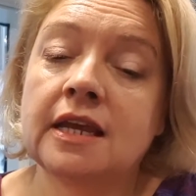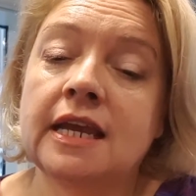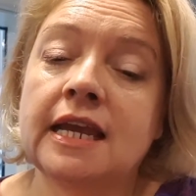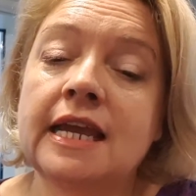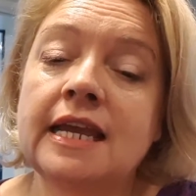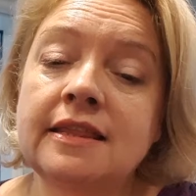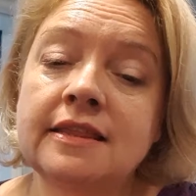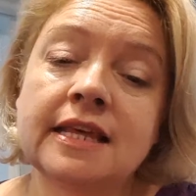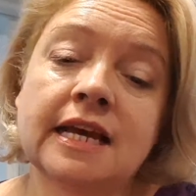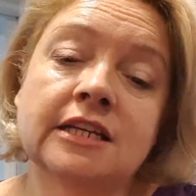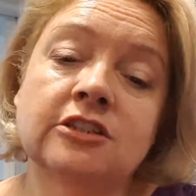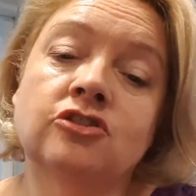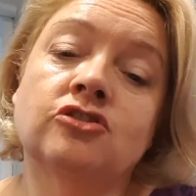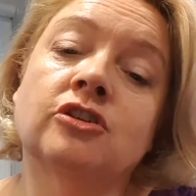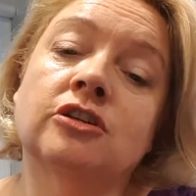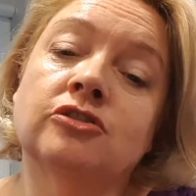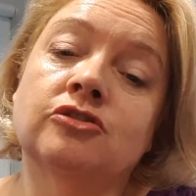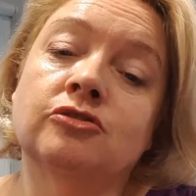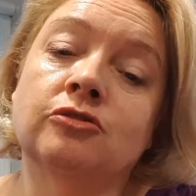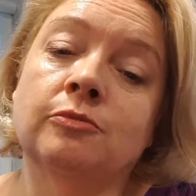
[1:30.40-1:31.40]
In that
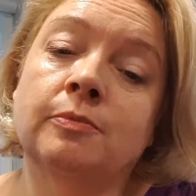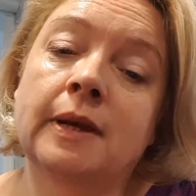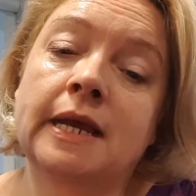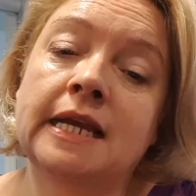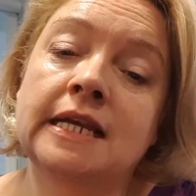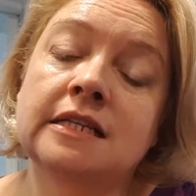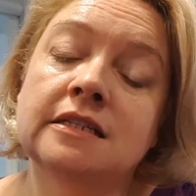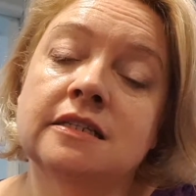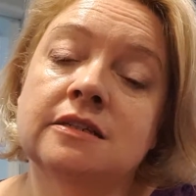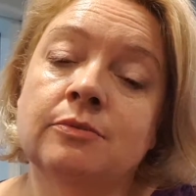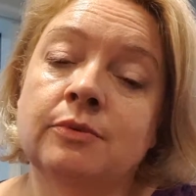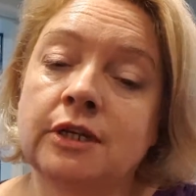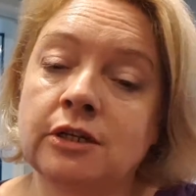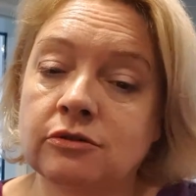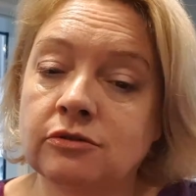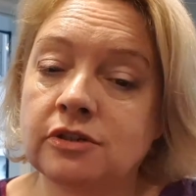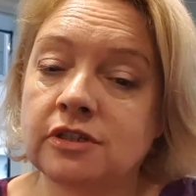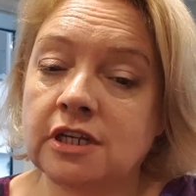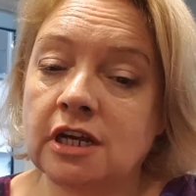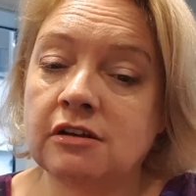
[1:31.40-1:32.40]
structural piece, we
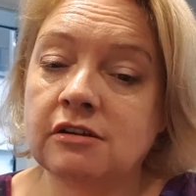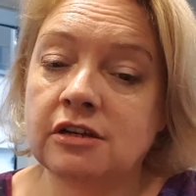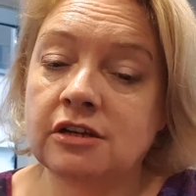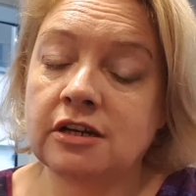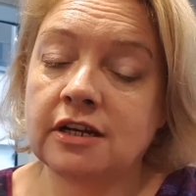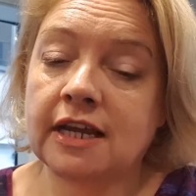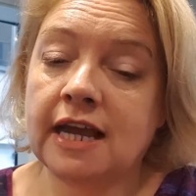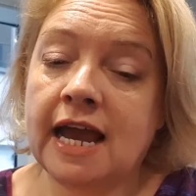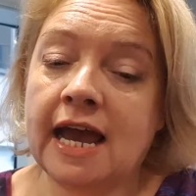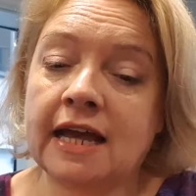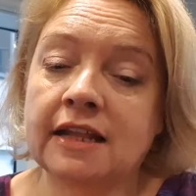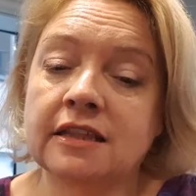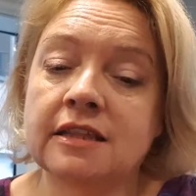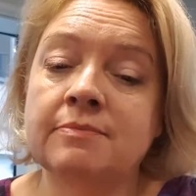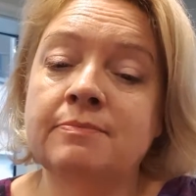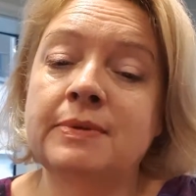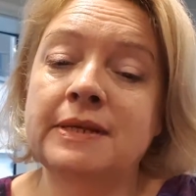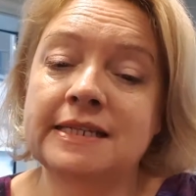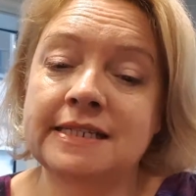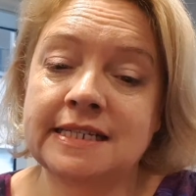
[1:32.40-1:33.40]
also look at the
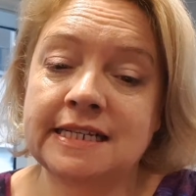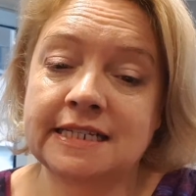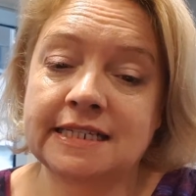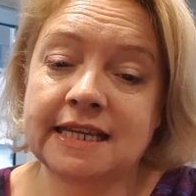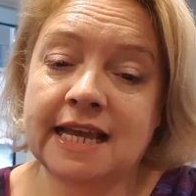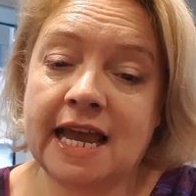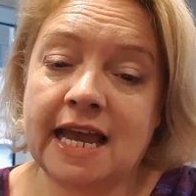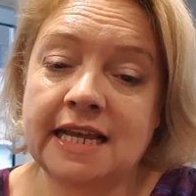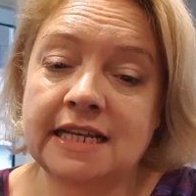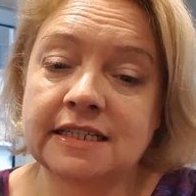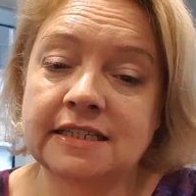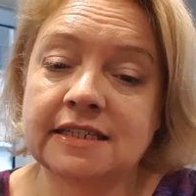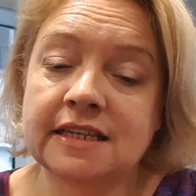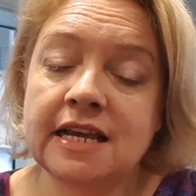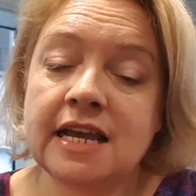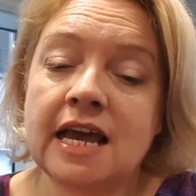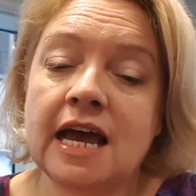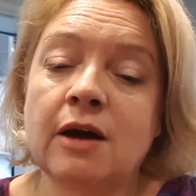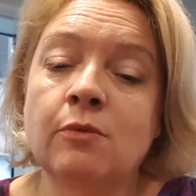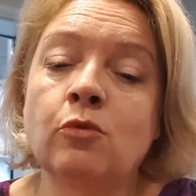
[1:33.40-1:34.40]
business case
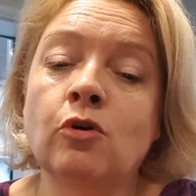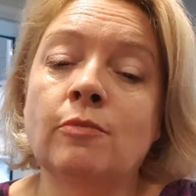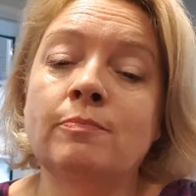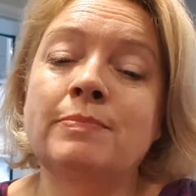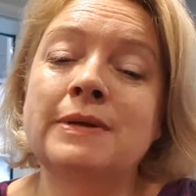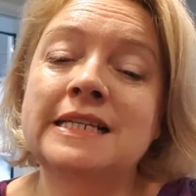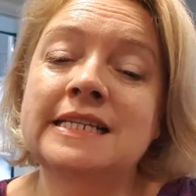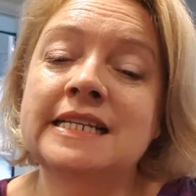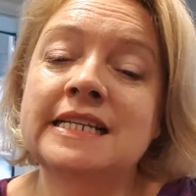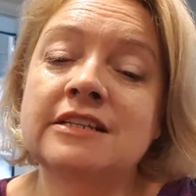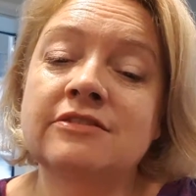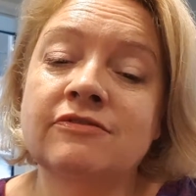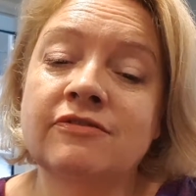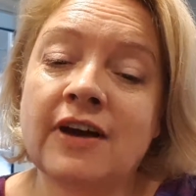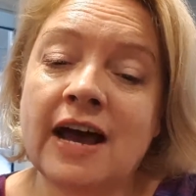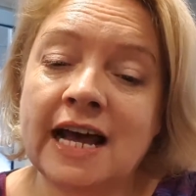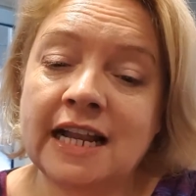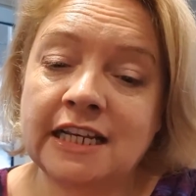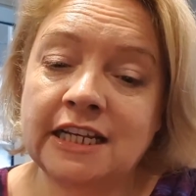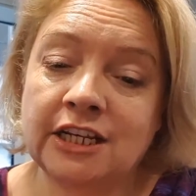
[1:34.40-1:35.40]
and what business
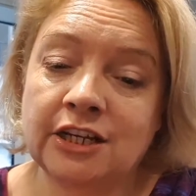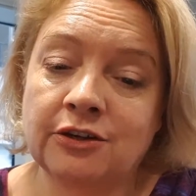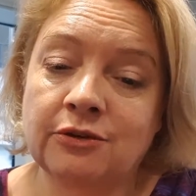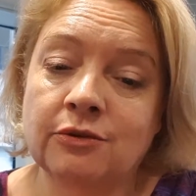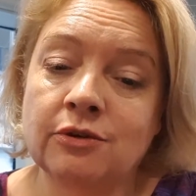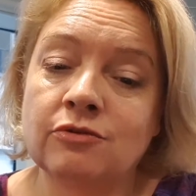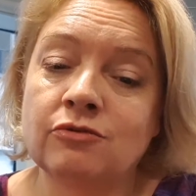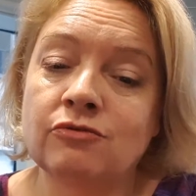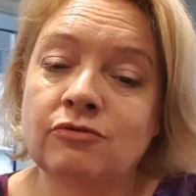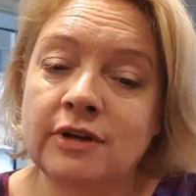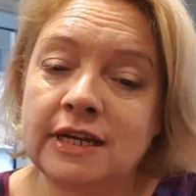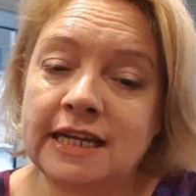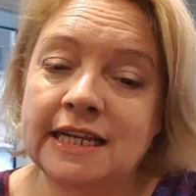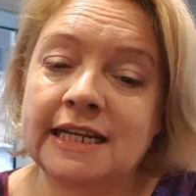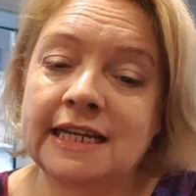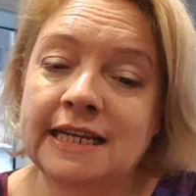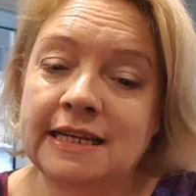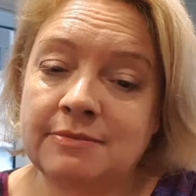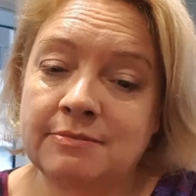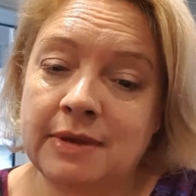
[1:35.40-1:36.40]
value
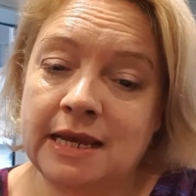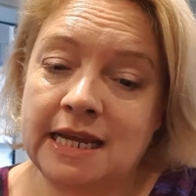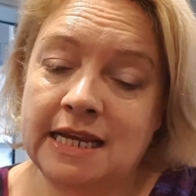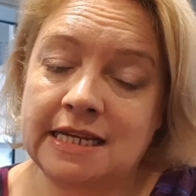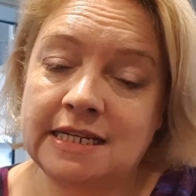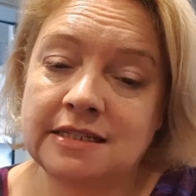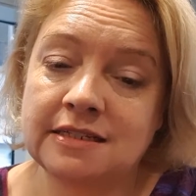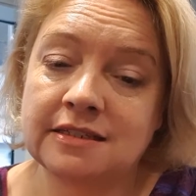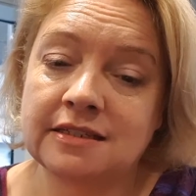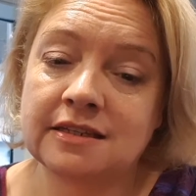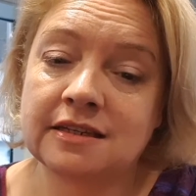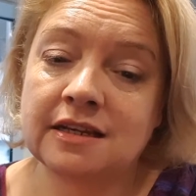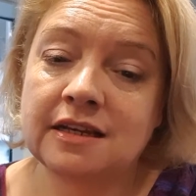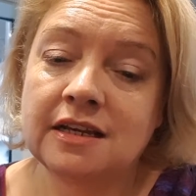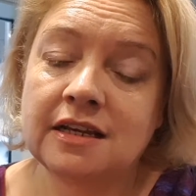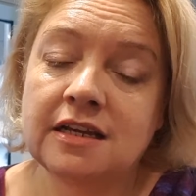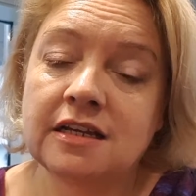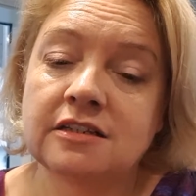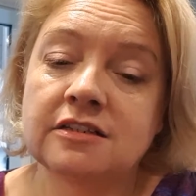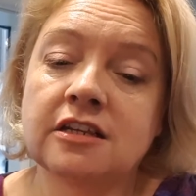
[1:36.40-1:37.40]
really means.
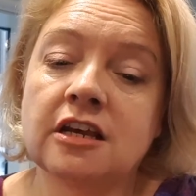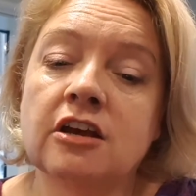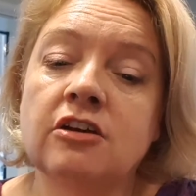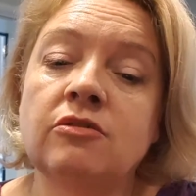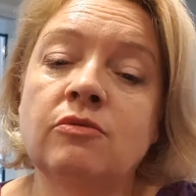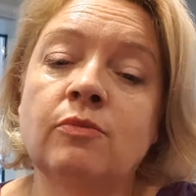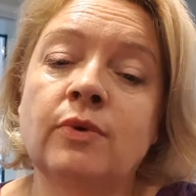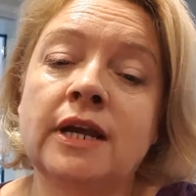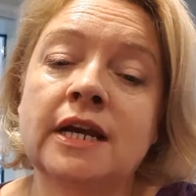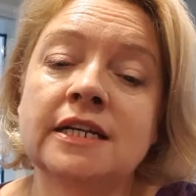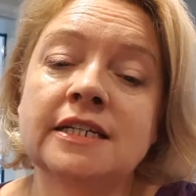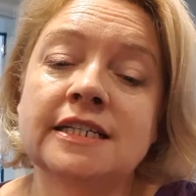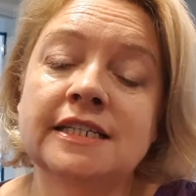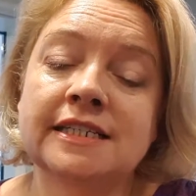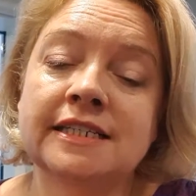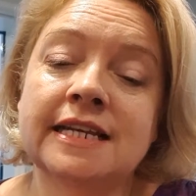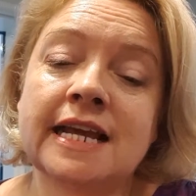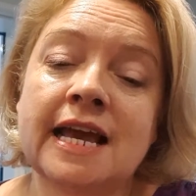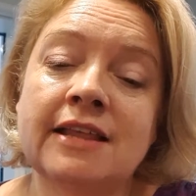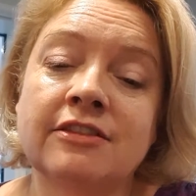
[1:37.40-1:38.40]
So we
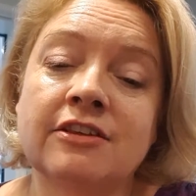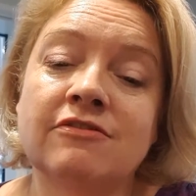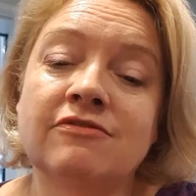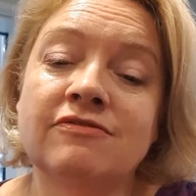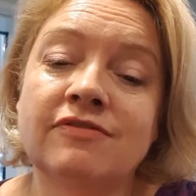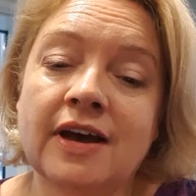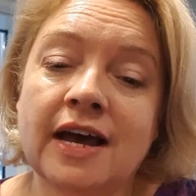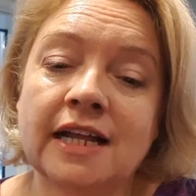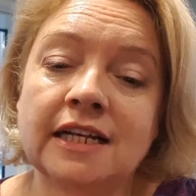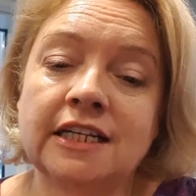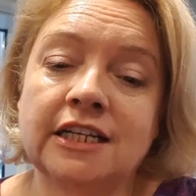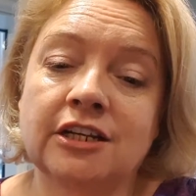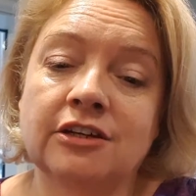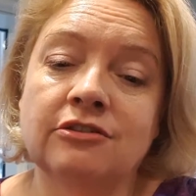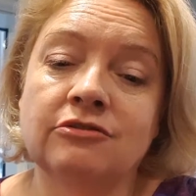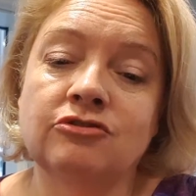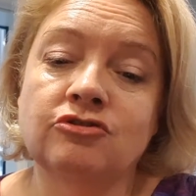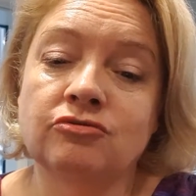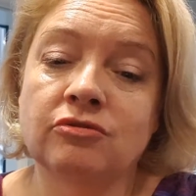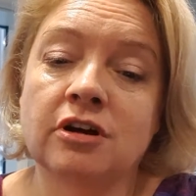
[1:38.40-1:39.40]
understand that
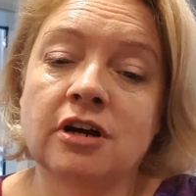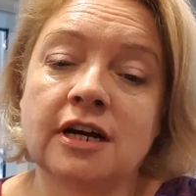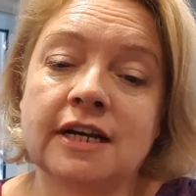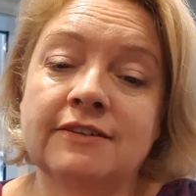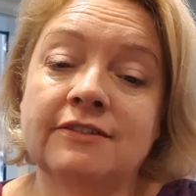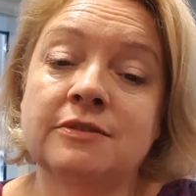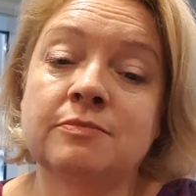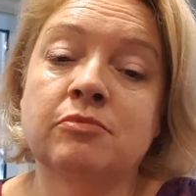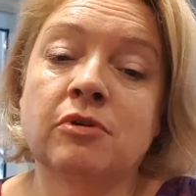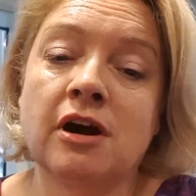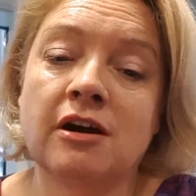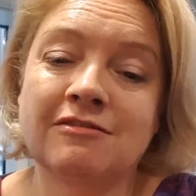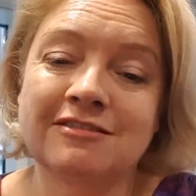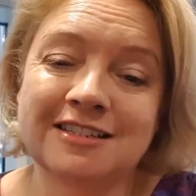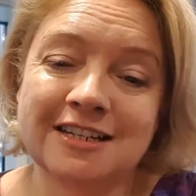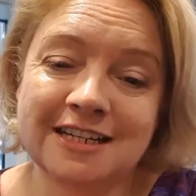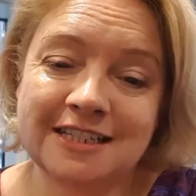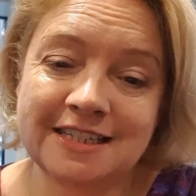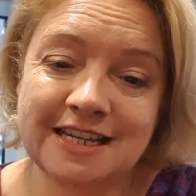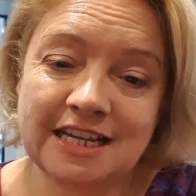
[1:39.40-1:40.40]
value drives
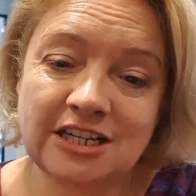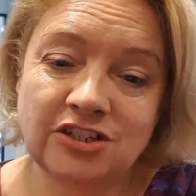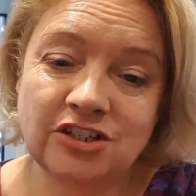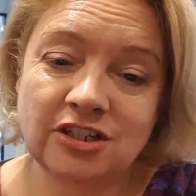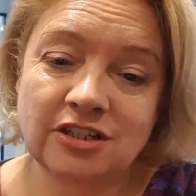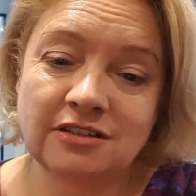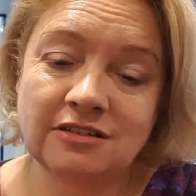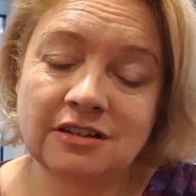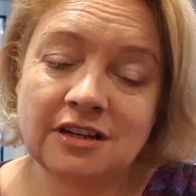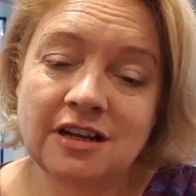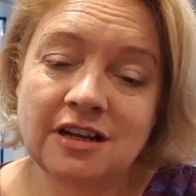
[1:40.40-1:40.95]
prioritisation,